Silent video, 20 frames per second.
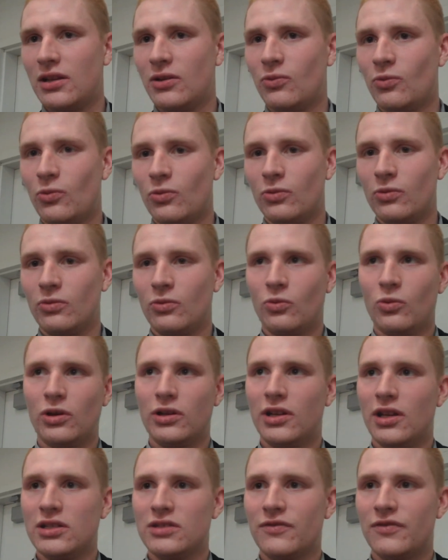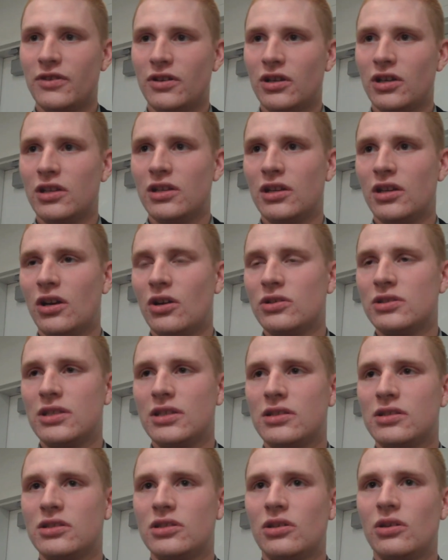and then one doesn't feel good and it goes
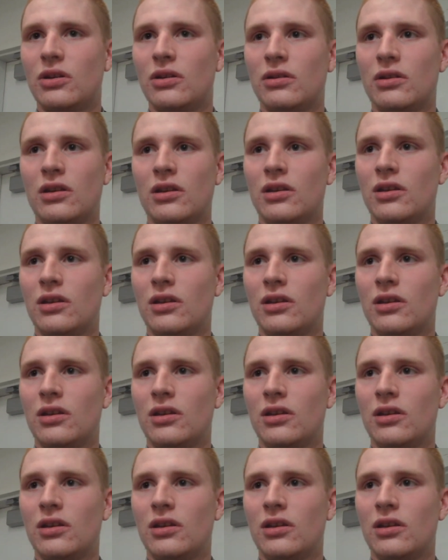in, so